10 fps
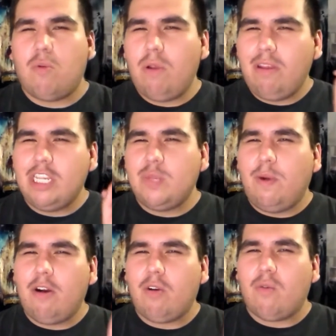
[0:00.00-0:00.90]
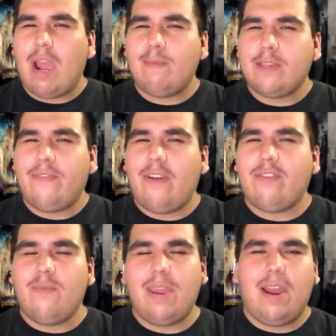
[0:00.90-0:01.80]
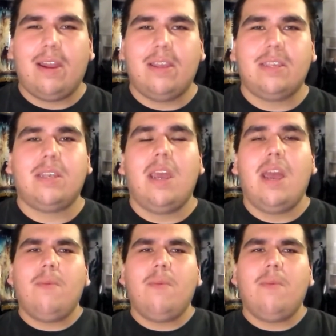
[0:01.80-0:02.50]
They're really small gripes, if I have to be honest.